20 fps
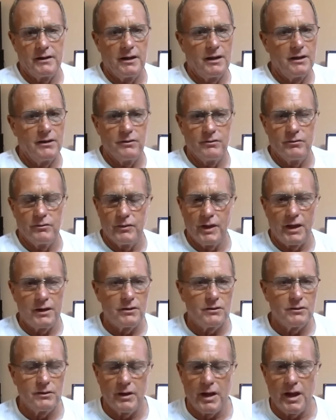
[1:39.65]
and they
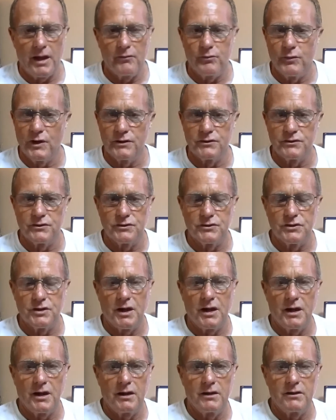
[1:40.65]
don't have much to
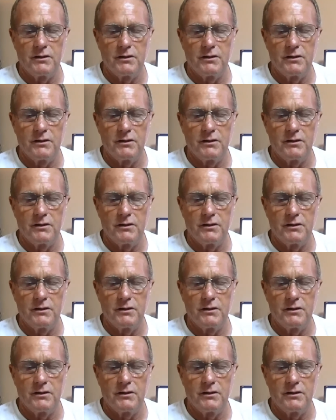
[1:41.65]
say.